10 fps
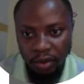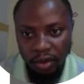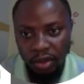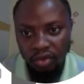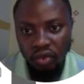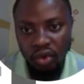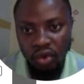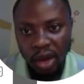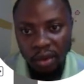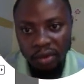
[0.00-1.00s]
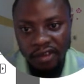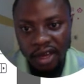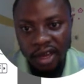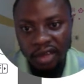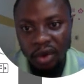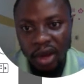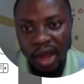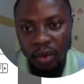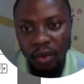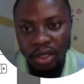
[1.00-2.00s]
You go down. You select your
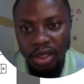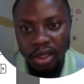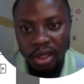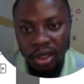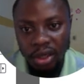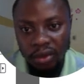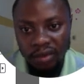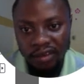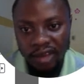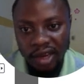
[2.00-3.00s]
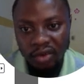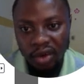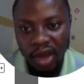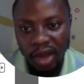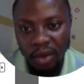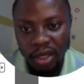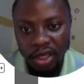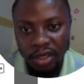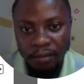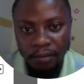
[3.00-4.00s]
language. You select your
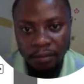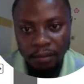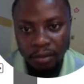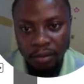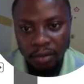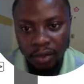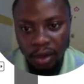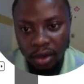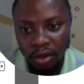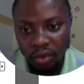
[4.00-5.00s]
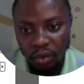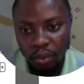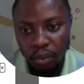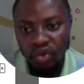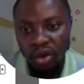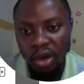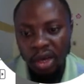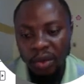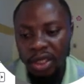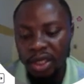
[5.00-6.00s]
language. You put your
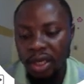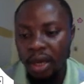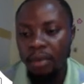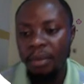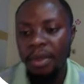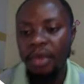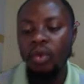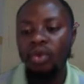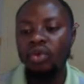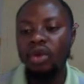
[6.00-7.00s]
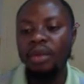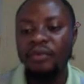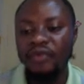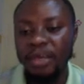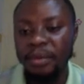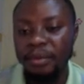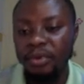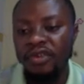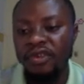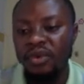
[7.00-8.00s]
language. Maybe you want only French people
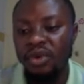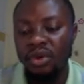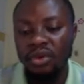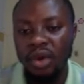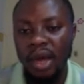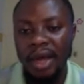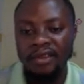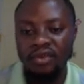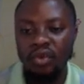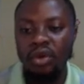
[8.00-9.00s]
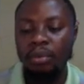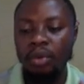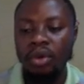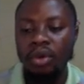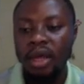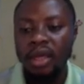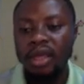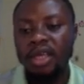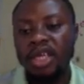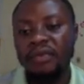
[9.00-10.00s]
to see your ads. You want both
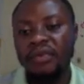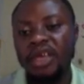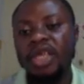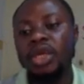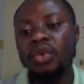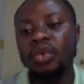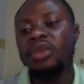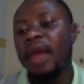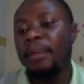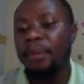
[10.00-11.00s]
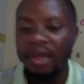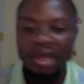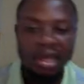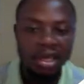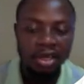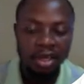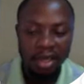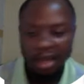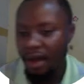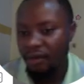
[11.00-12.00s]
English and French. You type English,
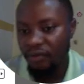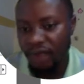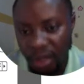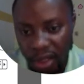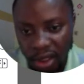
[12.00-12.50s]
add French.